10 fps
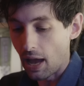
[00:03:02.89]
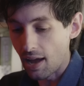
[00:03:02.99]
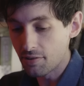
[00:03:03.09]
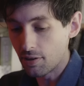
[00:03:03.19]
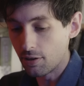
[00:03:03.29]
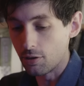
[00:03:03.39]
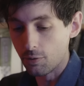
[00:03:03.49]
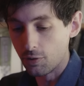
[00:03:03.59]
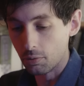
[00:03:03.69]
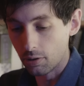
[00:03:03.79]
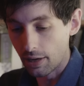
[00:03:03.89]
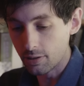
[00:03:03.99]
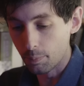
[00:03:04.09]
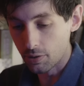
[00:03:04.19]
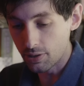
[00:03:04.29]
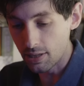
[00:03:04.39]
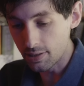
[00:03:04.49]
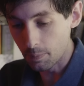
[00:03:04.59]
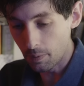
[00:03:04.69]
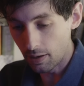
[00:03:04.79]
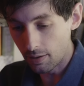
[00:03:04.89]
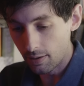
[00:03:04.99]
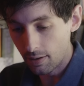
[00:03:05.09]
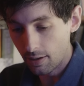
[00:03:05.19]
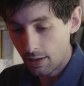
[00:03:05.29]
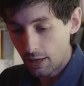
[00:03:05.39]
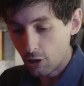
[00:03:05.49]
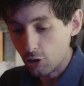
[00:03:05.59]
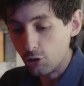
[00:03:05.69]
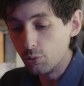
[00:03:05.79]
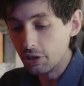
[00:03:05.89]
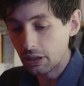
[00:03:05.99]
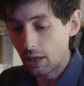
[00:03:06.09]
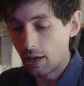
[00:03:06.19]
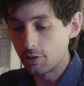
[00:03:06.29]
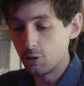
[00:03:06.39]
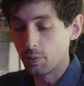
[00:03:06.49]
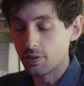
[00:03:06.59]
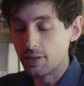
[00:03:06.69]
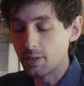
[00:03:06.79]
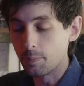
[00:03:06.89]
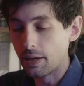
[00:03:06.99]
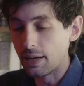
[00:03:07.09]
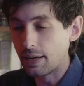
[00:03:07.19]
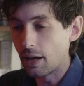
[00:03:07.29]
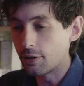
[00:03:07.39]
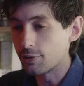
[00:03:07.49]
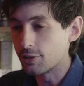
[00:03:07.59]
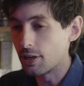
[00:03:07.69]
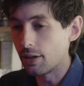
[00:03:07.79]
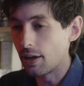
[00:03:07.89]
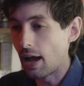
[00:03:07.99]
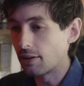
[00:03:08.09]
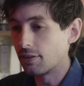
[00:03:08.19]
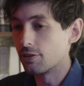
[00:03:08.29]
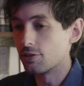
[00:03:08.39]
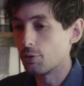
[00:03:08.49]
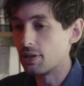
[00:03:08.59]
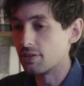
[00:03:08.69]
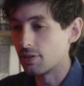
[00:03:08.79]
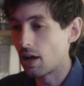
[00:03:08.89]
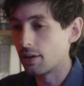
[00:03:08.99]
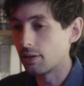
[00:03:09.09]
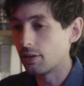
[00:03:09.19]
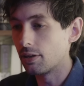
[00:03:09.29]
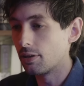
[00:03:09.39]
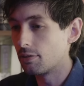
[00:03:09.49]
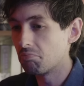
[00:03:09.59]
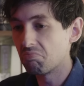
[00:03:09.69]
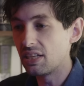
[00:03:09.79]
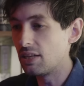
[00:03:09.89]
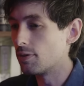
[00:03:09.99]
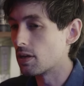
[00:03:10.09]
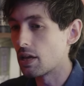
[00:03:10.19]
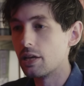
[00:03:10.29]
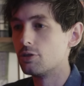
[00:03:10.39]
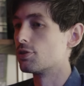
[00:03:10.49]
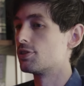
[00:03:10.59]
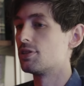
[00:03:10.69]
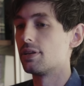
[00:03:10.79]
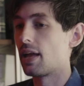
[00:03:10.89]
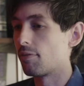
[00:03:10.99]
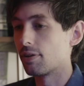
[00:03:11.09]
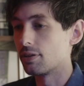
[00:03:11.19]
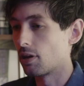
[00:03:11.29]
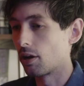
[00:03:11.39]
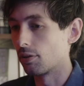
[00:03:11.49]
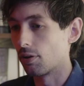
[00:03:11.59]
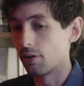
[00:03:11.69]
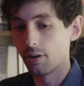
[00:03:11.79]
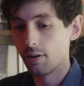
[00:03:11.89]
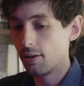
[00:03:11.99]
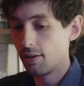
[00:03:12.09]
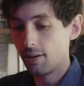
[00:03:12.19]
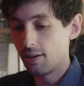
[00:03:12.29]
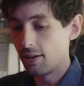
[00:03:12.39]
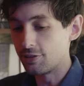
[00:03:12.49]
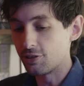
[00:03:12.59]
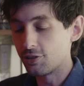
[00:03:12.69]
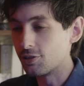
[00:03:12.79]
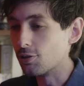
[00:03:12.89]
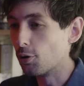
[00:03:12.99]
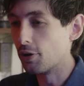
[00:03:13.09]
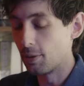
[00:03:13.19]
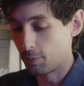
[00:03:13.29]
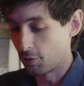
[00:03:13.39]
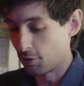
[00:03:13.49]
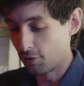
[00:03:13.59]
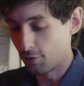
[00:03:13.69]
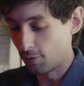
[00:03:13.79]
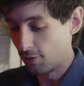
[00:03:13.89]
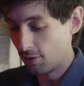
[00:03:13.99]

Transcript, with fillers: asking you if you would like to participate. You declined to participate, and now you're saying acting as though he's not even interested in having a dialogue. It's so hypocritical.